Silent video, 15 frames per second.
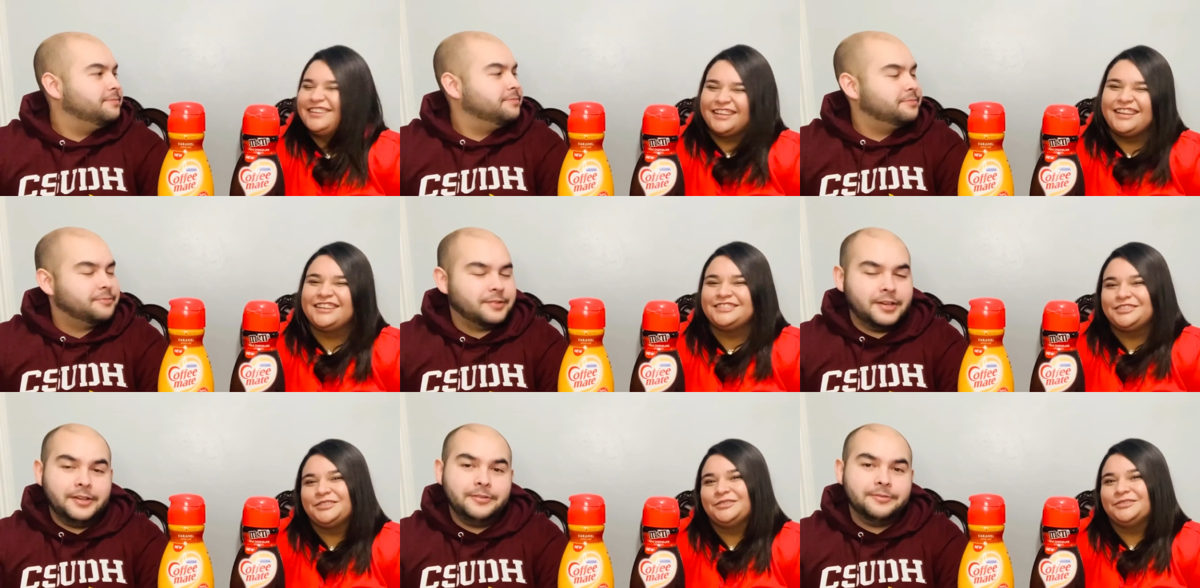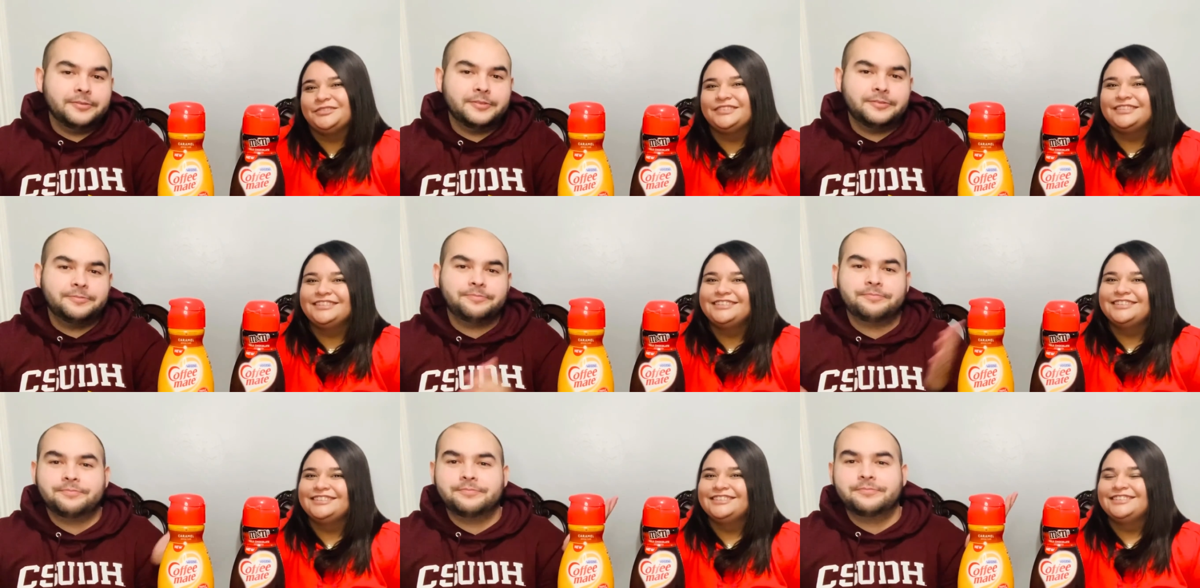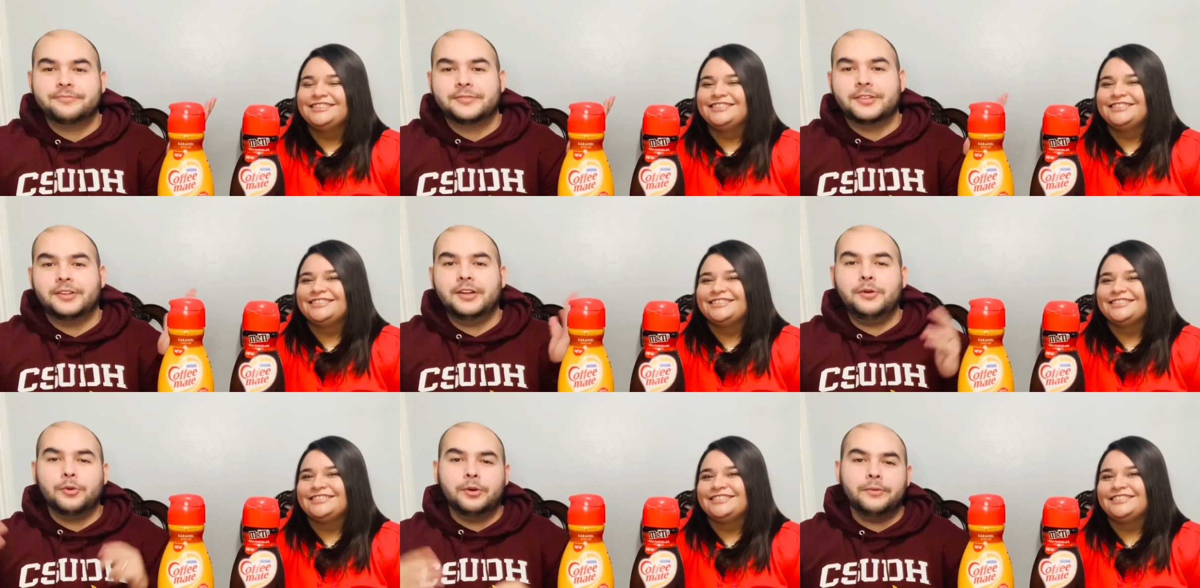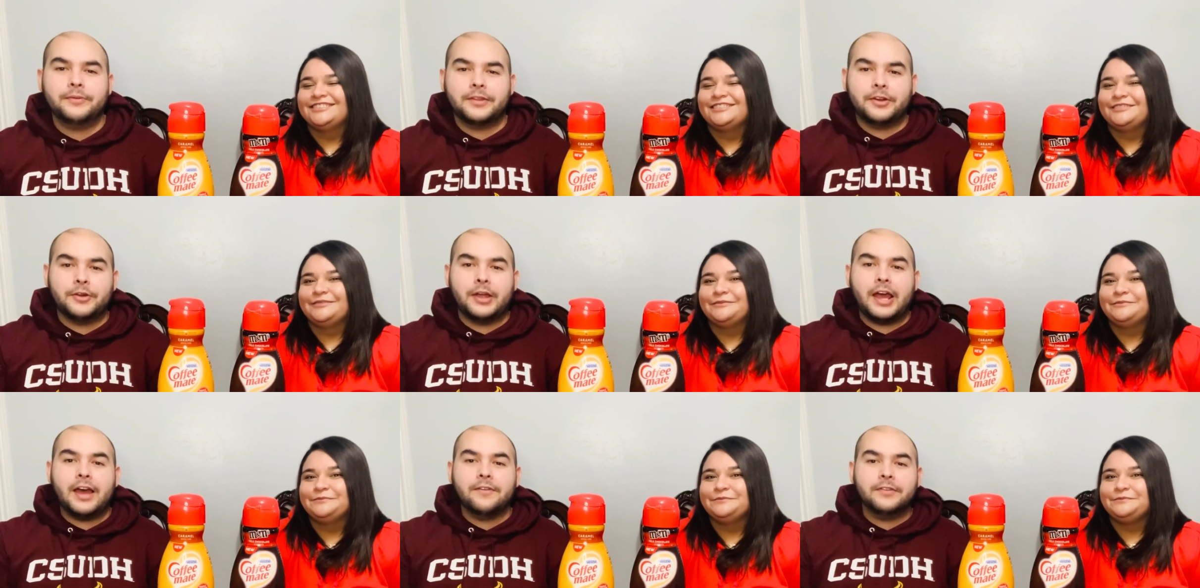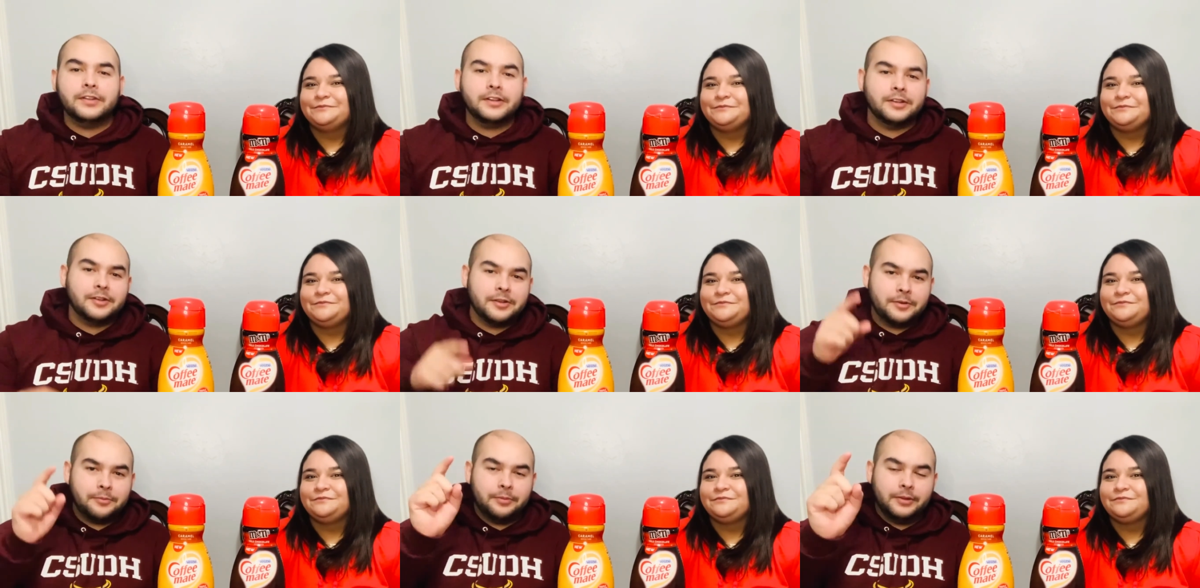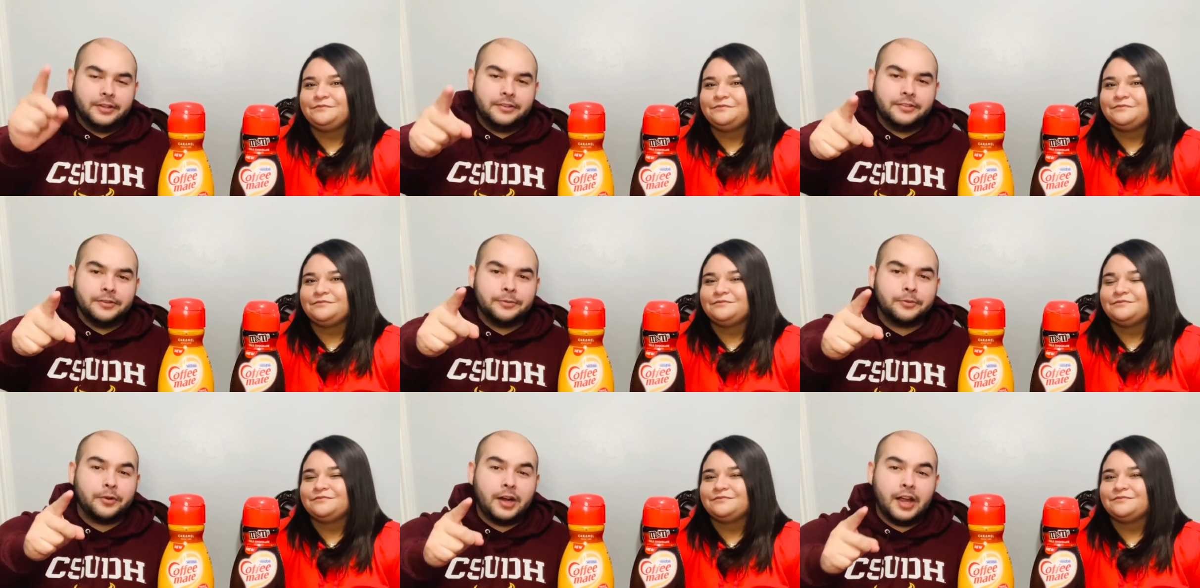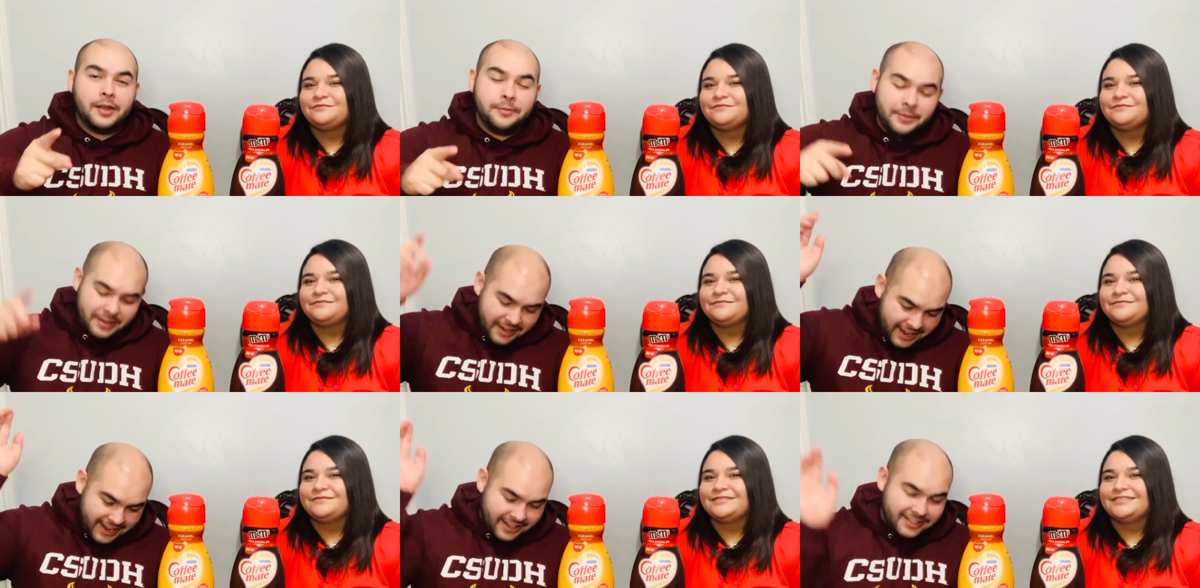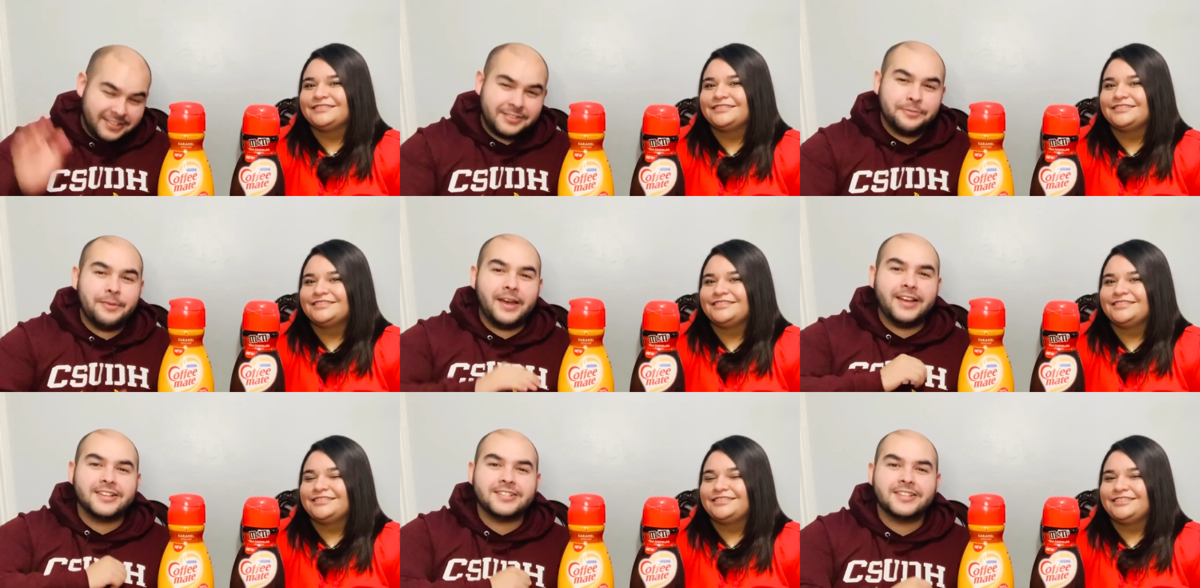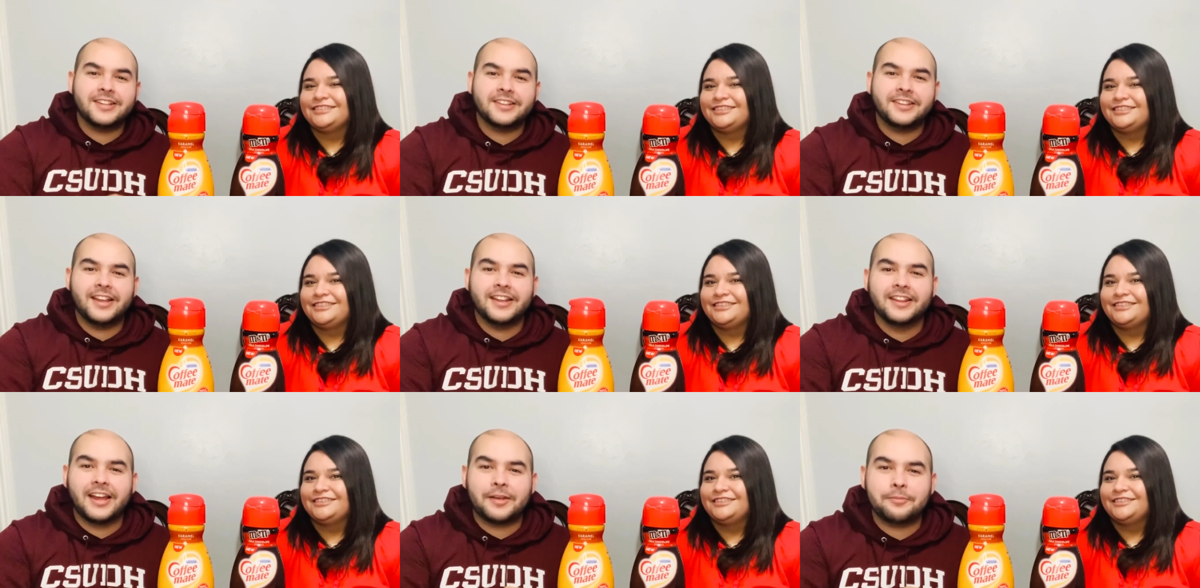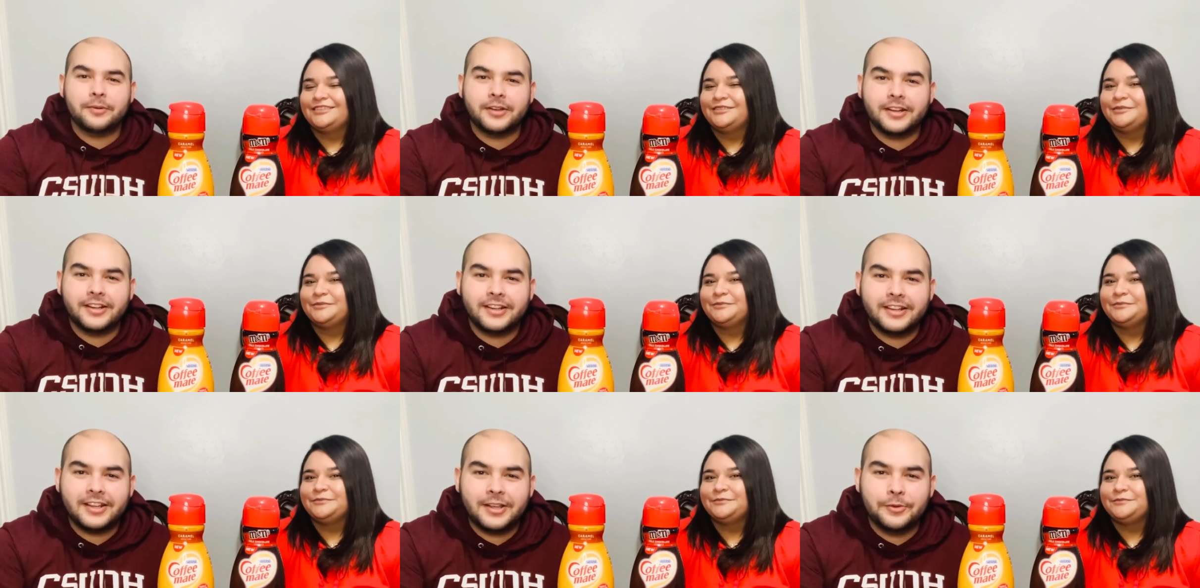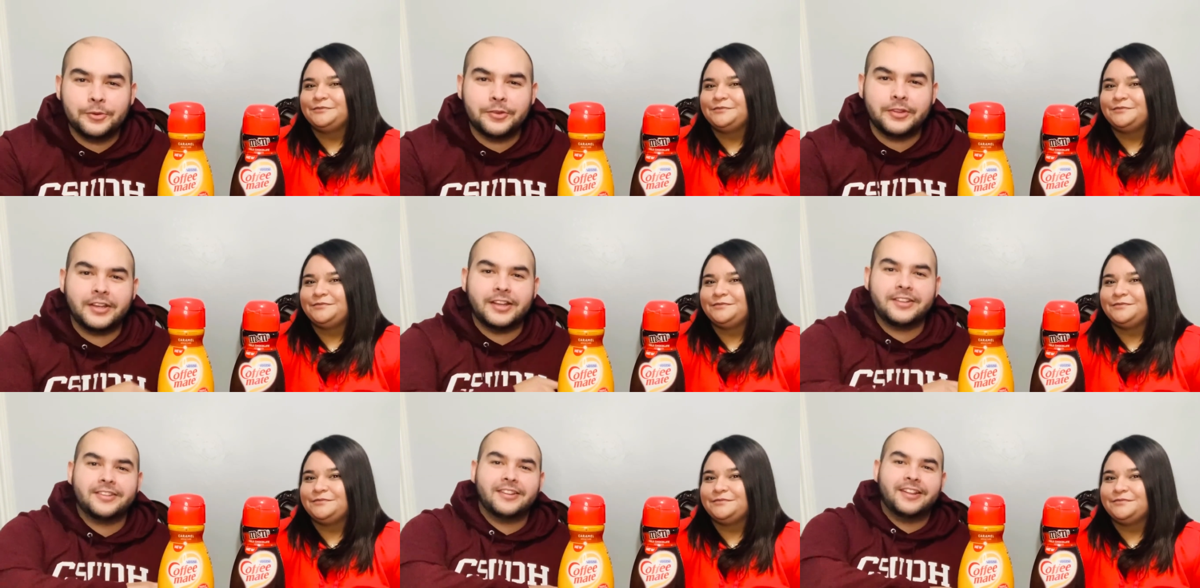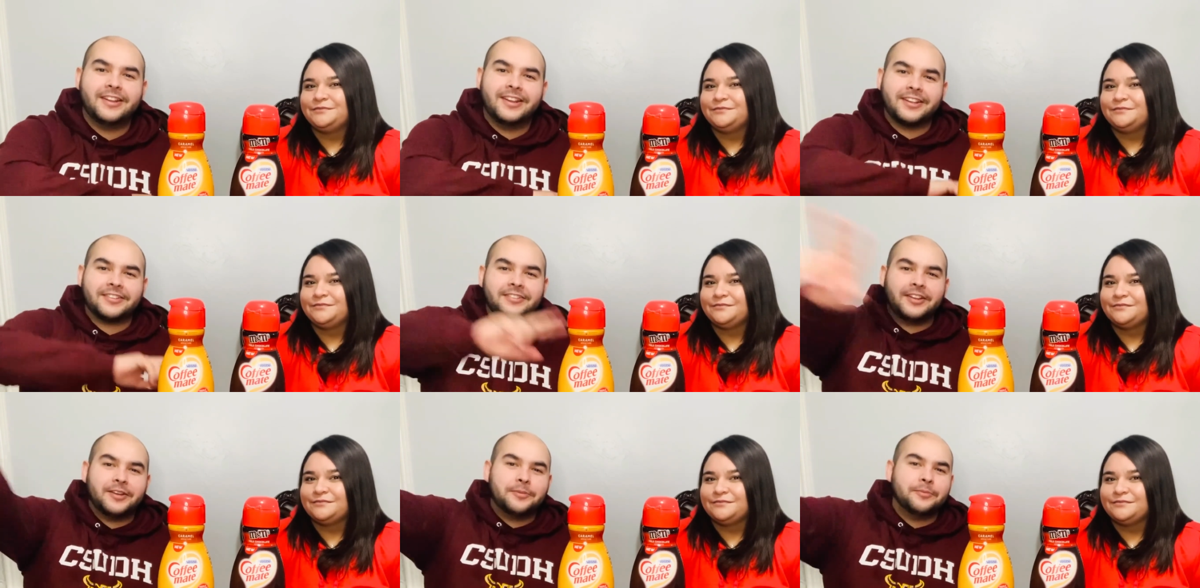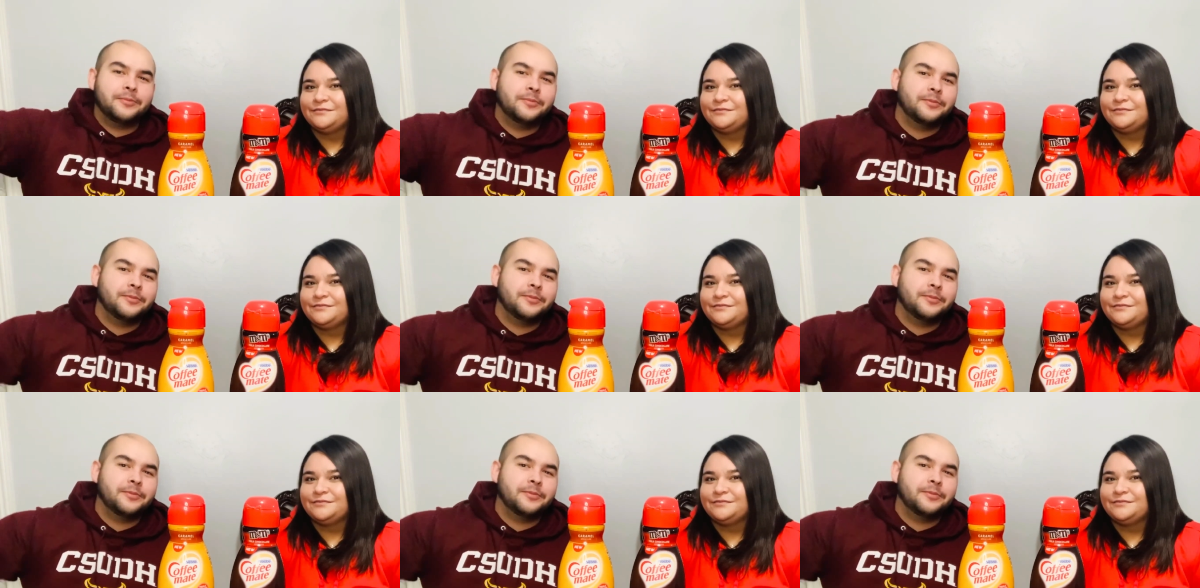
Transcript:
Speaker 1: I guess yeah. so. All right, well, there you have it. Please subscribe and smash that like button, and we'll see you guys next time.